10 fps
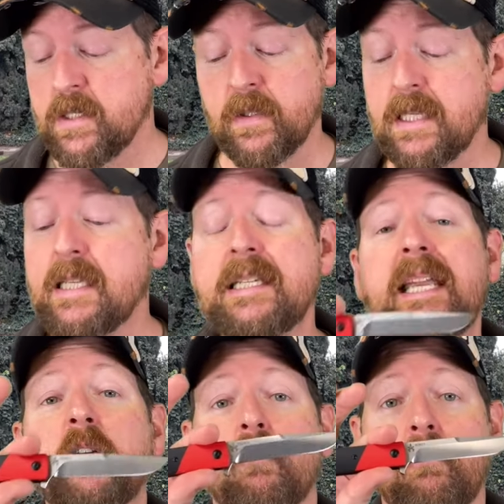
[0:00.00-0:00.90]
This is a
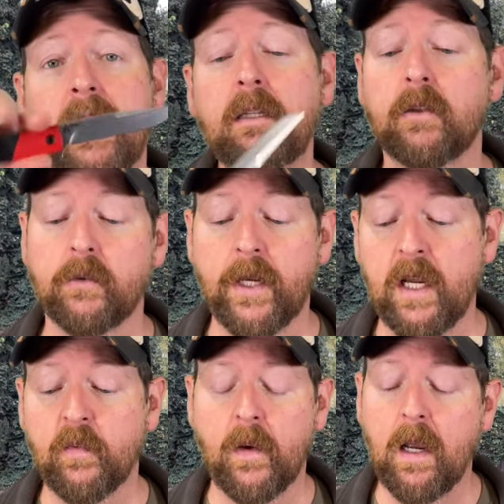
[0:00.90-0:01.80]
great little
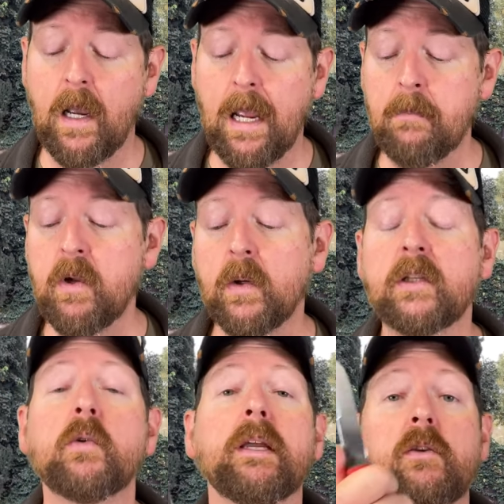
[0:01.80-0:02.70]
knife. I'm
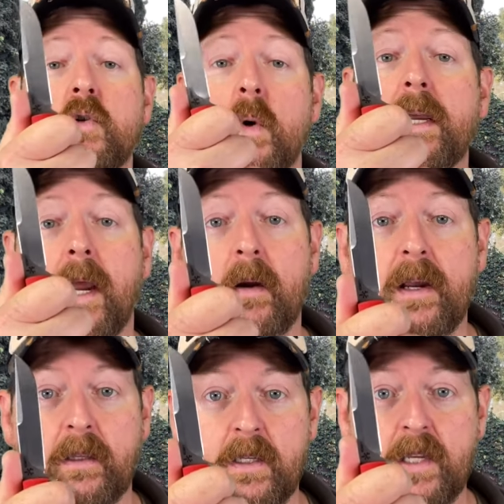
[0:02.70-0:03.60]
going to enjoy
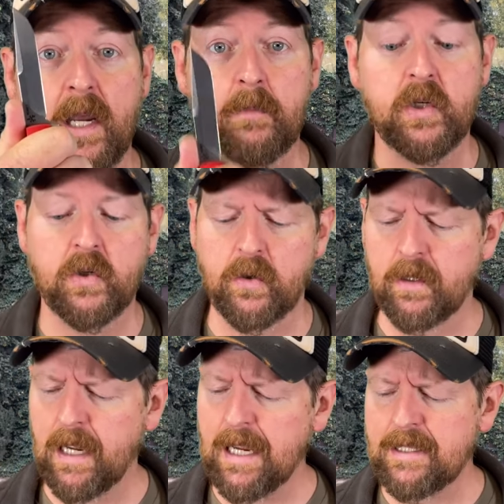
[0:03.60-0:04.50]
carrying this, I'm
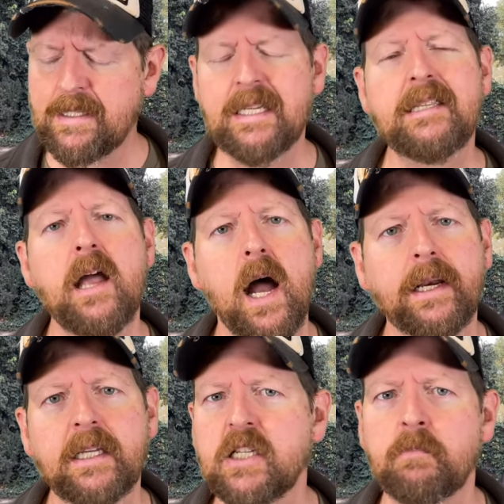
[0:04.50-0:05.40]
sure. I did not
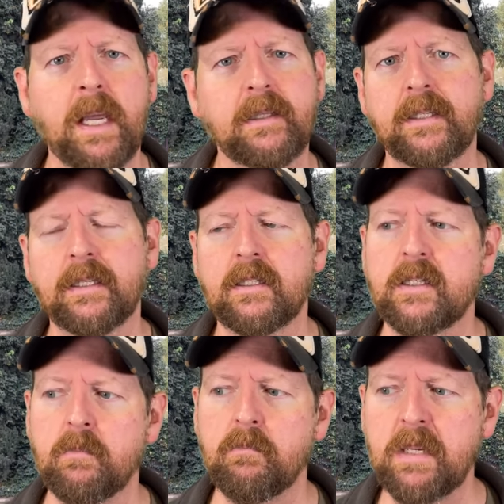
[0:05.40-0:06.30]
expect it
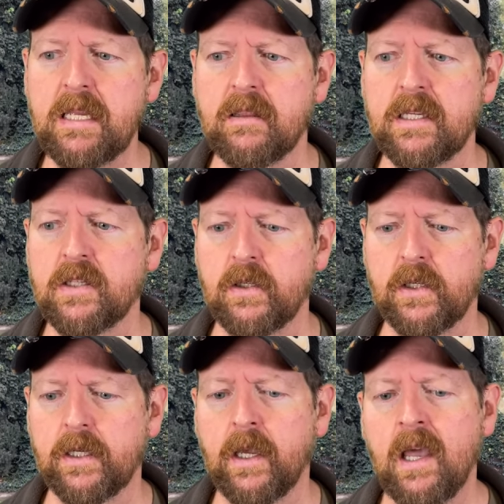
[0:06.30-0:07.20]
to be this
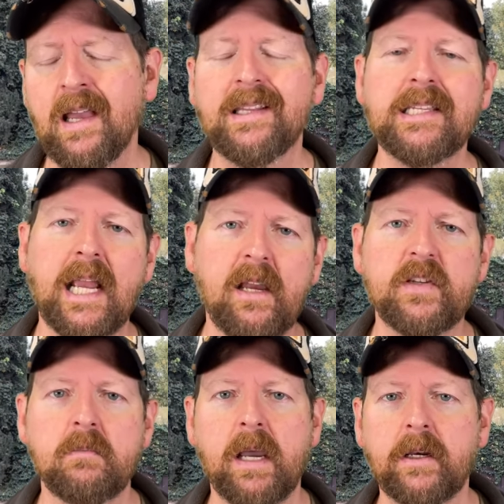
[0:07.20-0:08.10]
good. Does it have
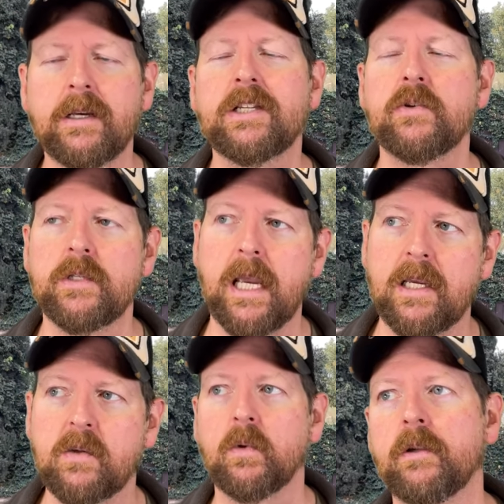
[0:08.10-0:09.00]
some minor issues?
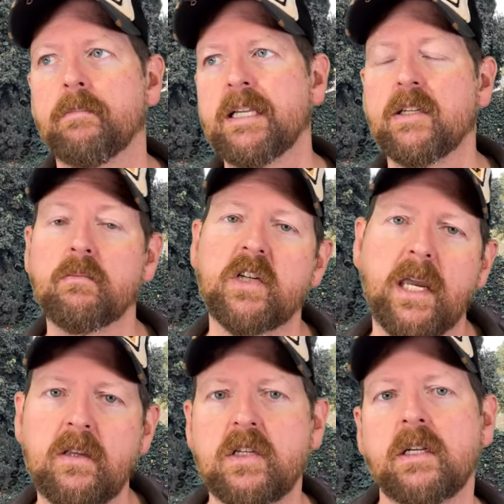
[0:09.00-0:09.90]
Yes. be some
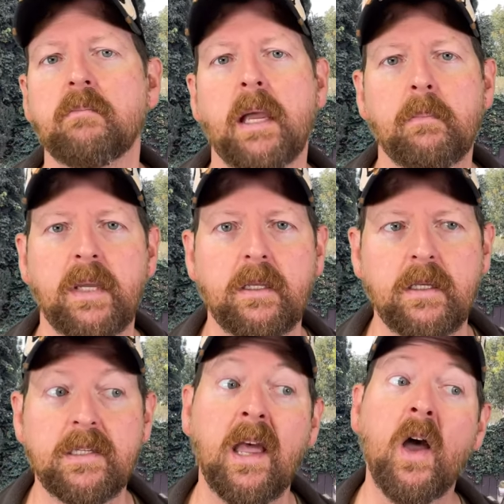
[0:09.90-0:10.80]
changes in my
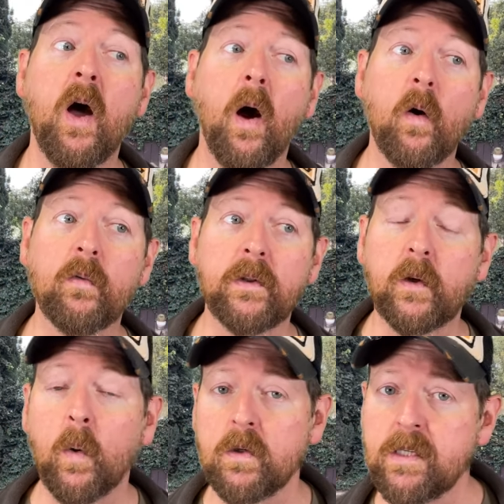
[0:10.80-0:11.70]
opinions over the
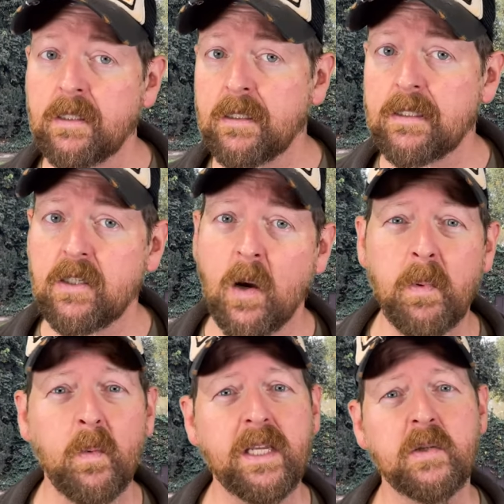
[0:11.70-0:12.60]
course of the next
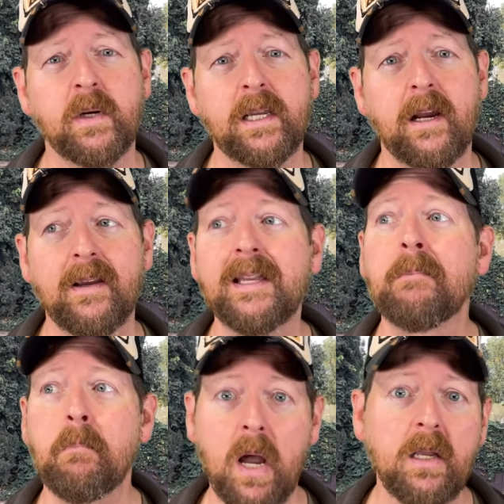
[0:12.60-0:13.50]
couple weeks when I carry it?
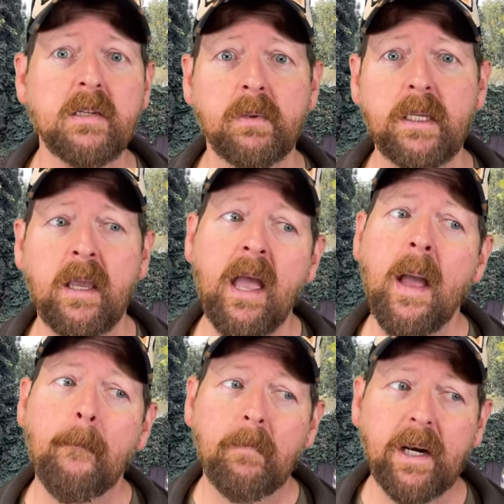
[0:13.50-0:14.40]
Possibly.
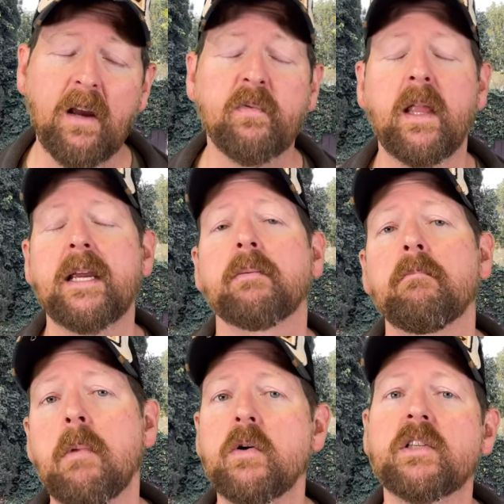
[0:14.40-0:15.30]
But I've liked
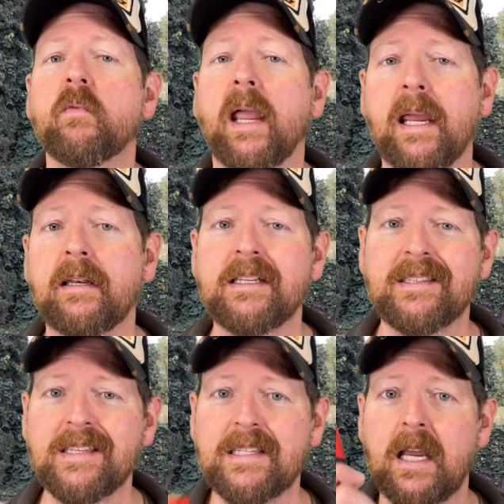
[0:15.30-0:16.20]
most of Andy's
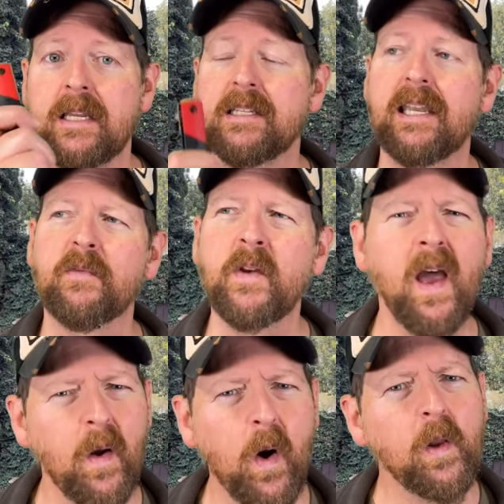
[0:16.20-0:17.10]
designs, if
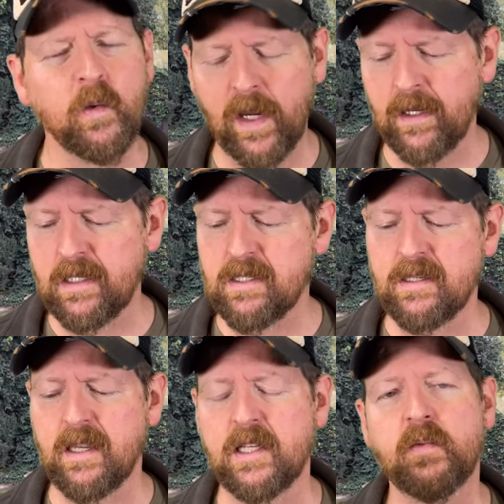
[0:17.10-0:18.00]
not all of Andy's
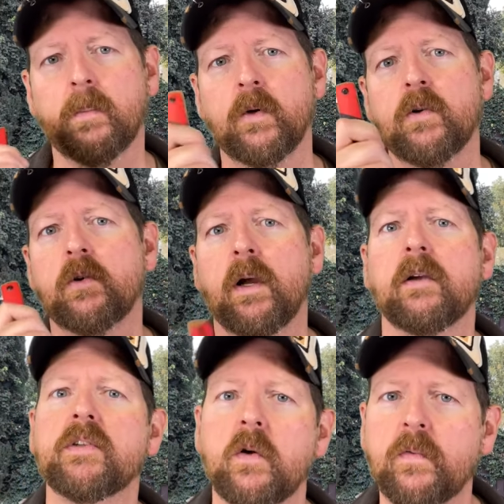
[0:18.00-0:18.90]
designs from
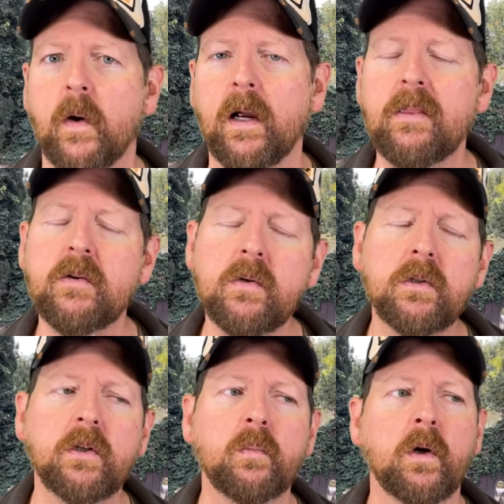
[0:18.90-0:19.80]
Rosecraft so far, and they're
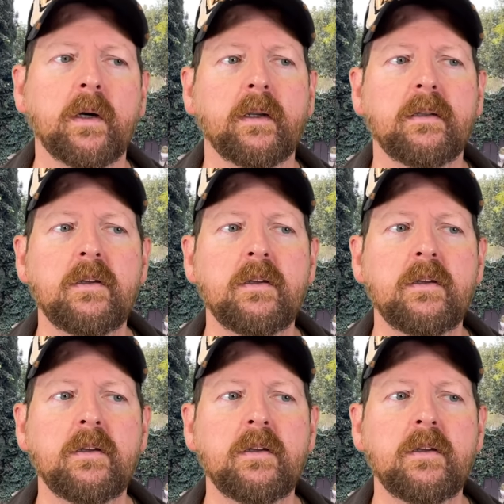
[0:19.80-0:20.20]
doing good work.